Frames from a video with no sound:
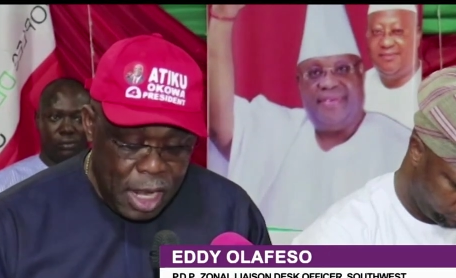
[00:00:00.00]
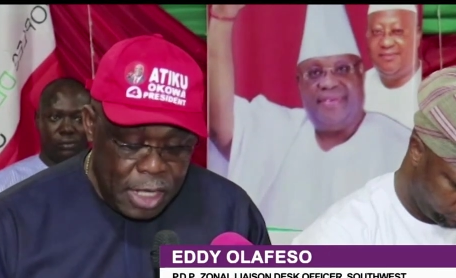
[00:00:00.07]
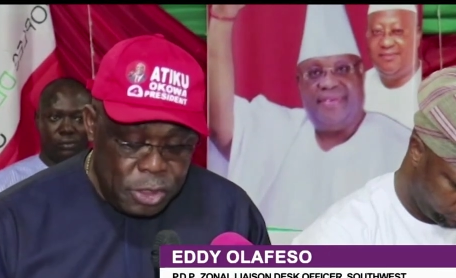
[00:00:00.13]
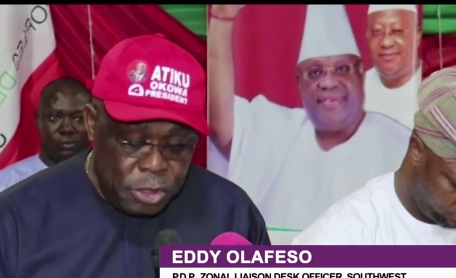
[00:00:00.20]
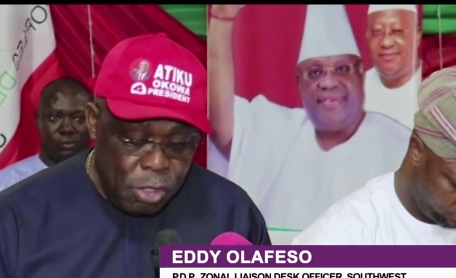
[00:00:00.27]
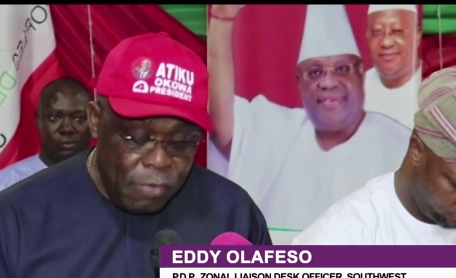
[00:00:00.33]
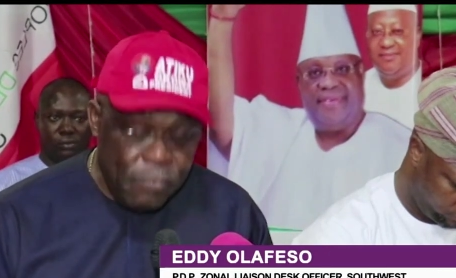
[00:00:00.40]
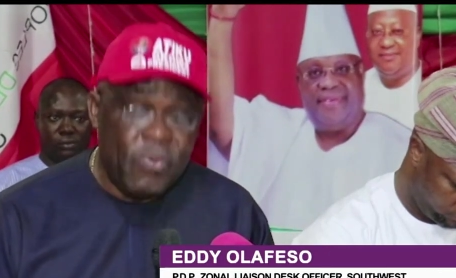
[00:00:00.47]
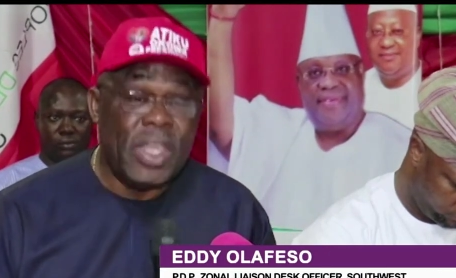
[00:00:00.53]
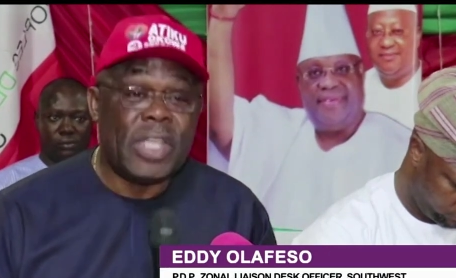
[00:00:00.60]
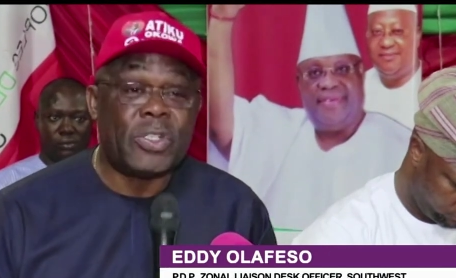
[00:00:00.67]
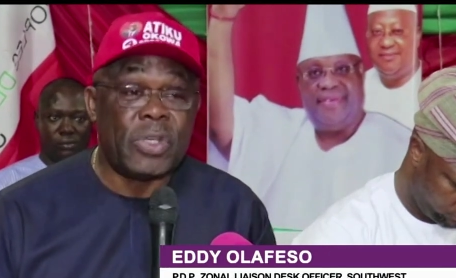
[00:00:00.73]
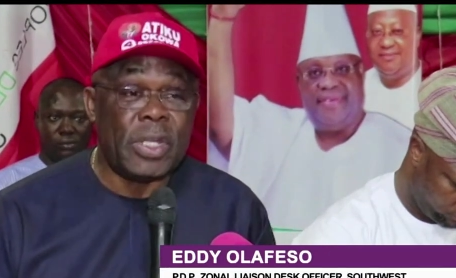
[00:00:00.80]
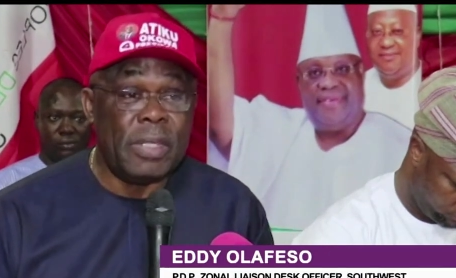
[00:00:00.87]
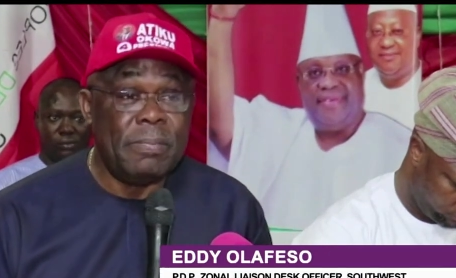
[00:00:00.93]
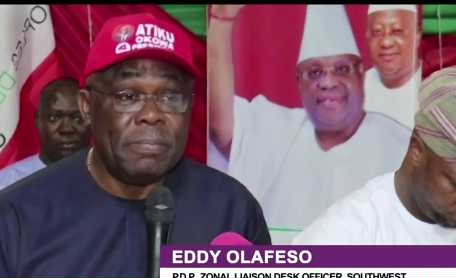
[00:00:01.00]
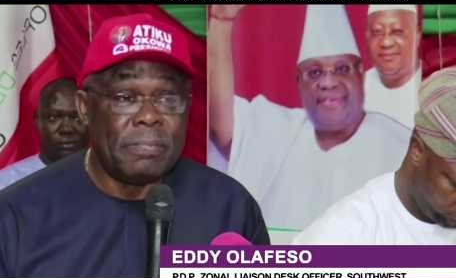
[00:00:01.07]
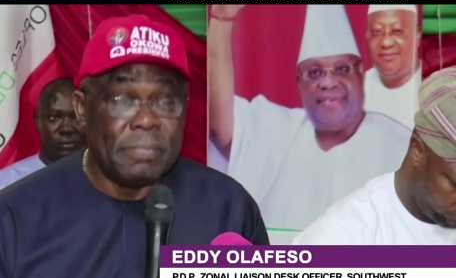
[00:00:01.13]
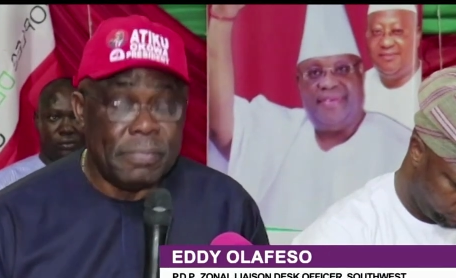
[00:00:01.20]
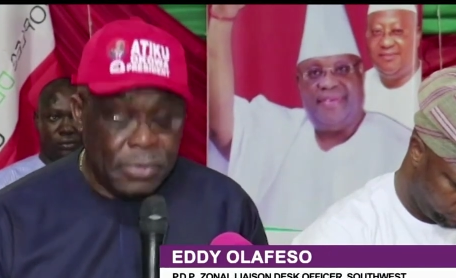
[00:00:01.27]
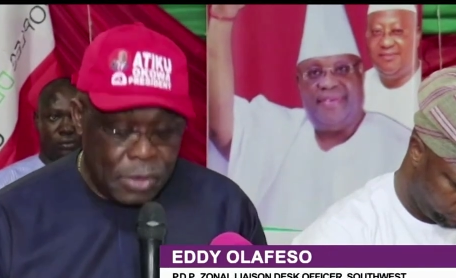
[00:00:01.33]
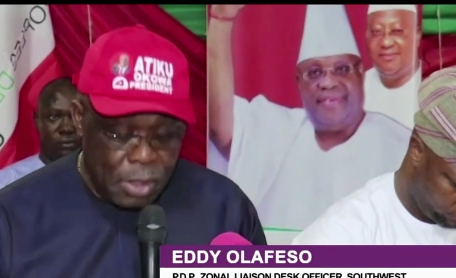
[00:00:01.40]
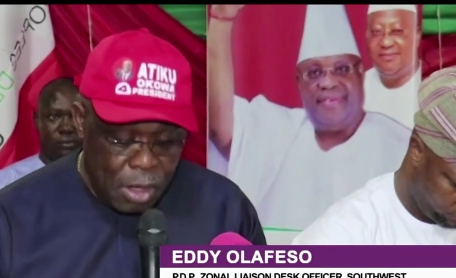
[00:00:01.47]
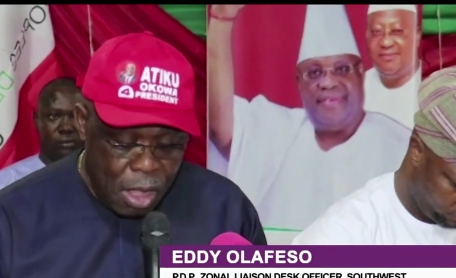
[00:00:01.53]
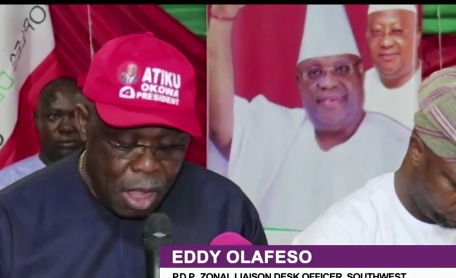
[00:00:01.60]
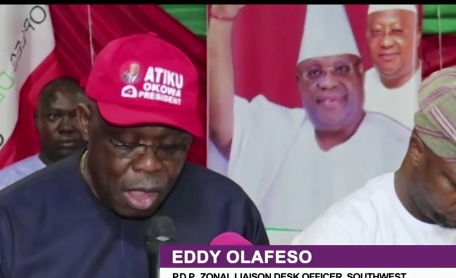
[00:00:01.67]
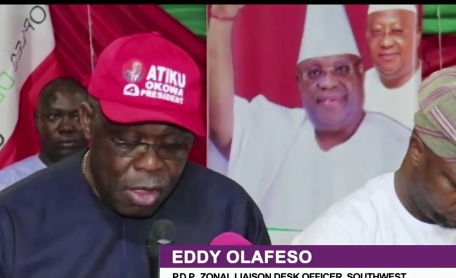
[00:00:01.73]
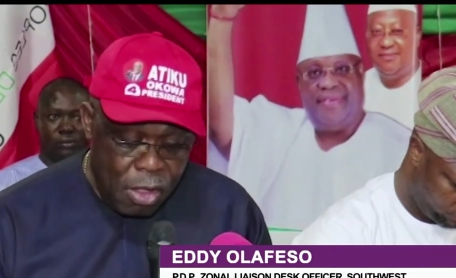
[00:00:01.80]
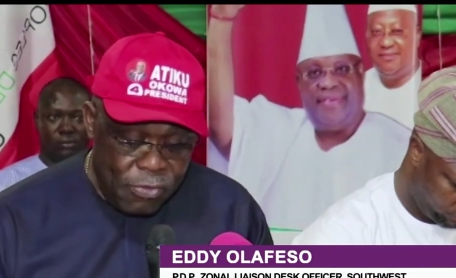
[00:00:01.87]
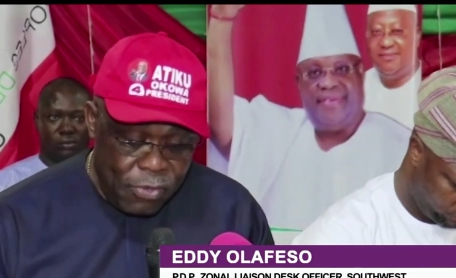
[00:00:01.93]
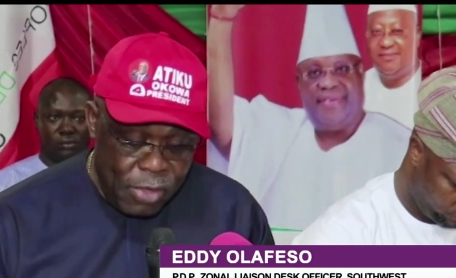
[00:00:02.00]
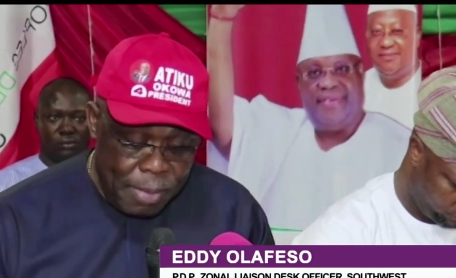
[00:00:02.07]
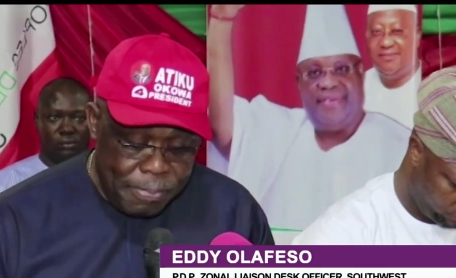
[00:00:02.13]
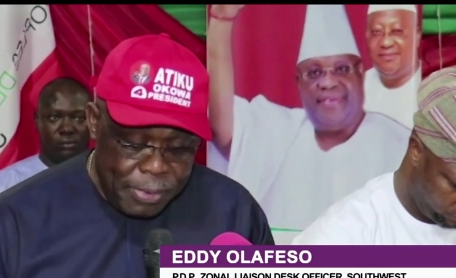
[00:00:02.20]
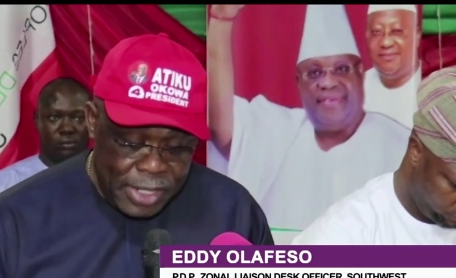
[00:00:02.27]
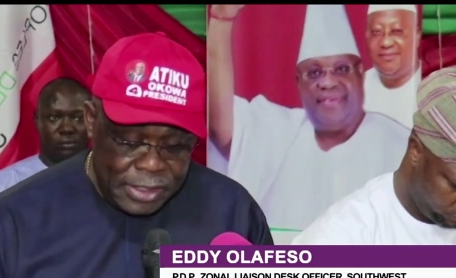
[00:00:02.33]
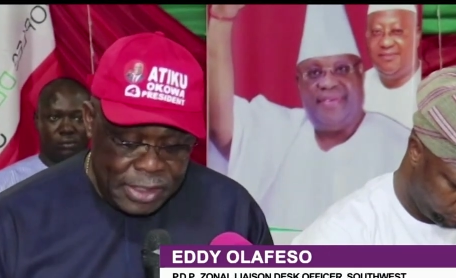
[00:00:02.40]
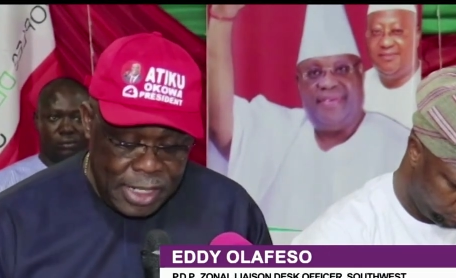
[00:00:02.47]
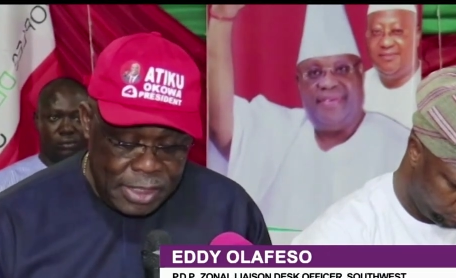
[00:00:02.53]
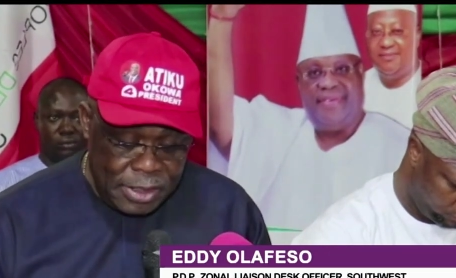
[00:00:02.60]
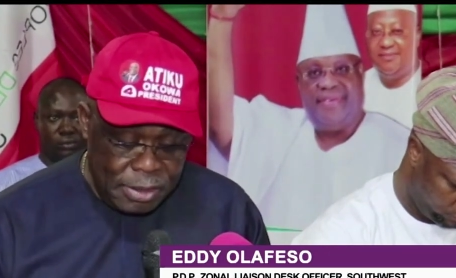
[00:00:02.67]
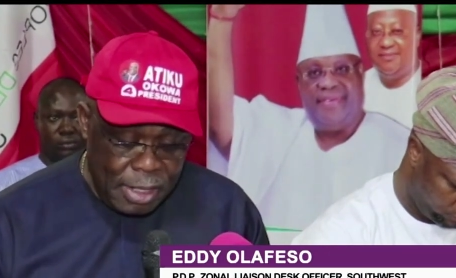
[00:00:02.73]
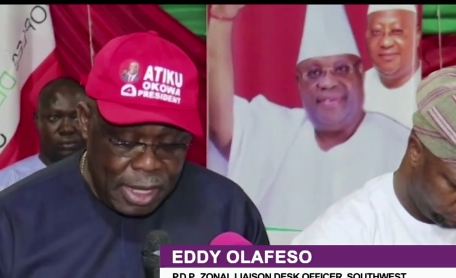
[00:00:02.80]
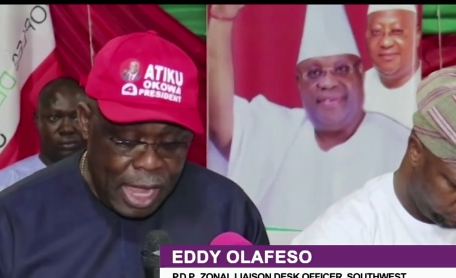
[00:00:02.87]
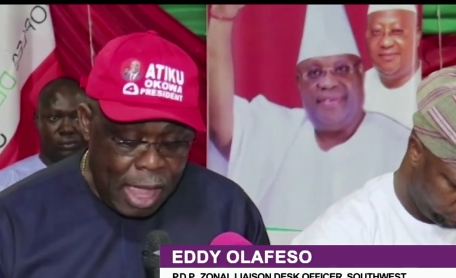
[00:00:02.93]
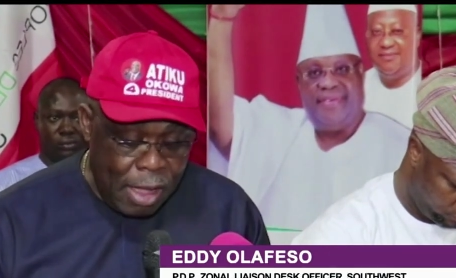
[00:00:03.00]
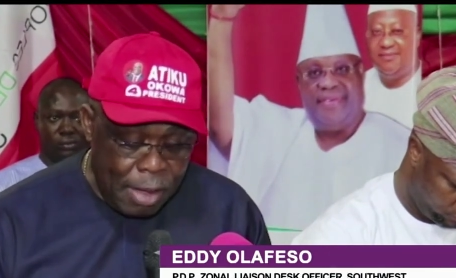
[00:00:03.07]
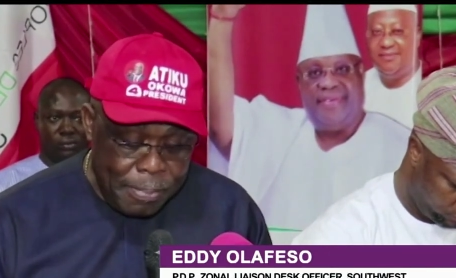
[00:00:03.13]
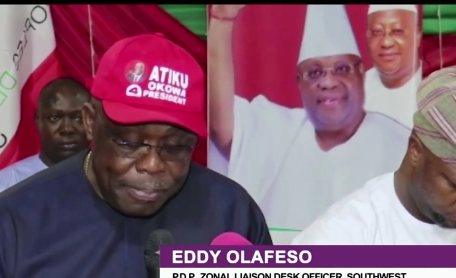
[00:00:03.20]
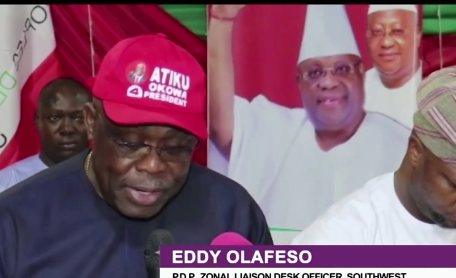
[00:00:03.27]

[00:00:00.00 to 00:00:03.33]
Speaker 1: Ensure victory of president, uh,